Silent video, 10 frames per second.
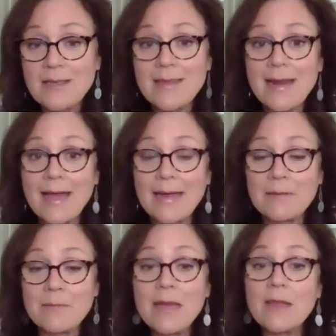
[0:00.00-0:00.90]
that
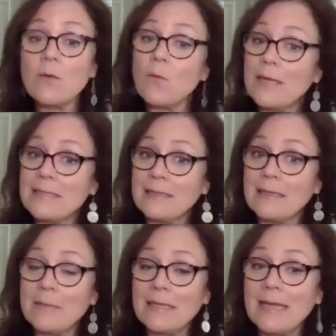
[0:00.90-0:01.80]
item that weighs a
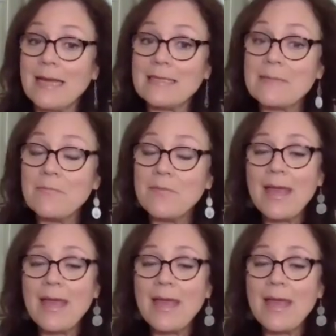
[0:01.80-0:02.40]
little bit less?